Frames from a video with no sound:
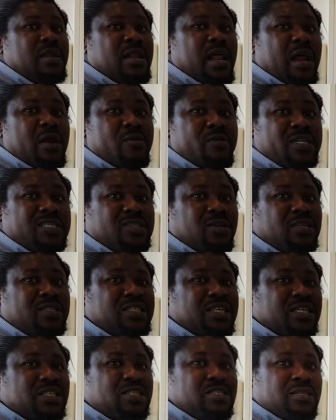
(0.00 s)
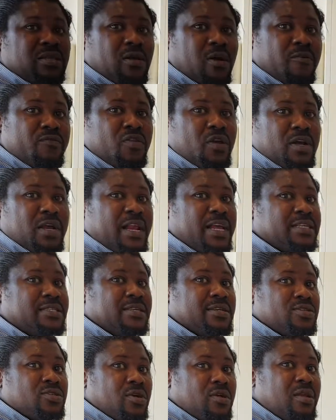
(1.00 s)
that resources of the
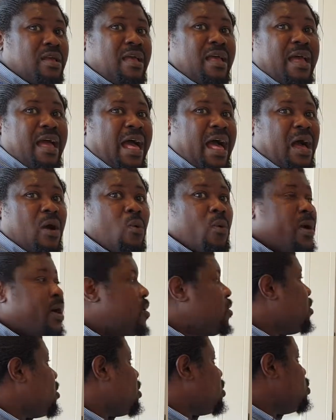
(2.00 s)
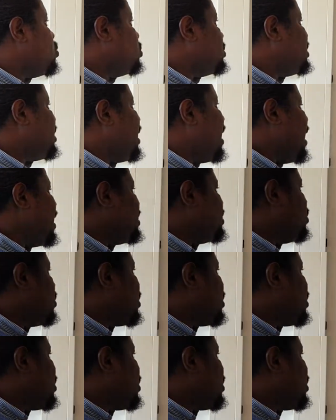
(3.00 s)
organization are well utilized,